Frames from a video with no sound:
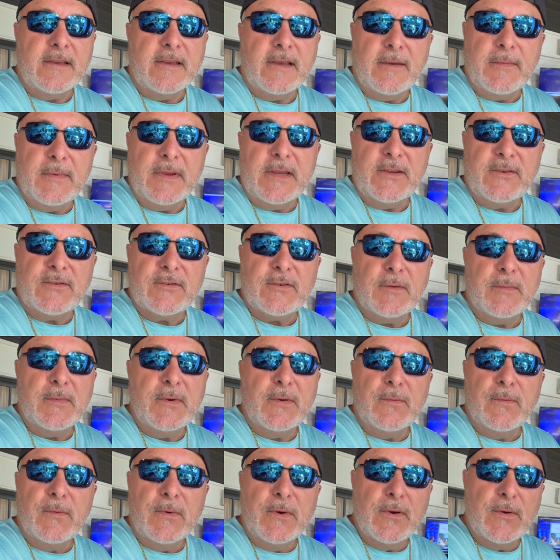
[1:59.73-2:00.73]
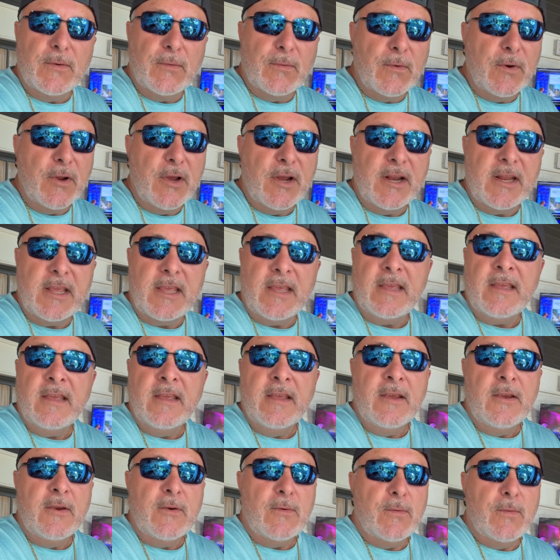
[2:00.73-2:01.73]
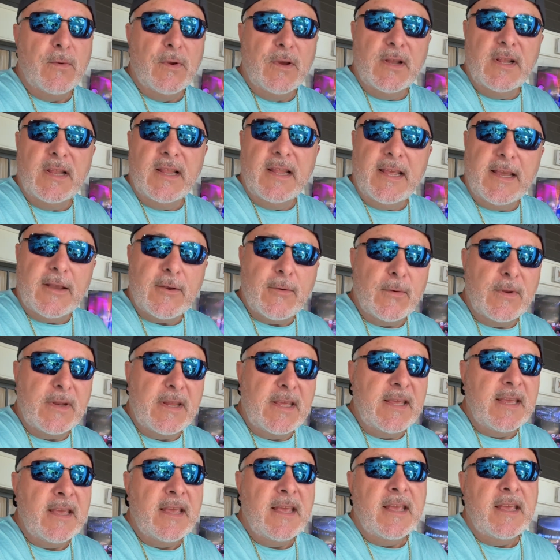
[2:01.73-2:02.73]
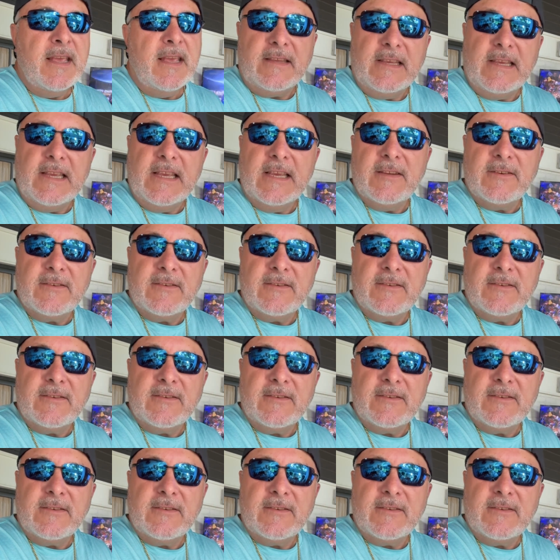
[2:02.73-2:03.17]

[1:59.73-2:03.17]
I mean, it's gonna be real runny, real liquidy. T-Guid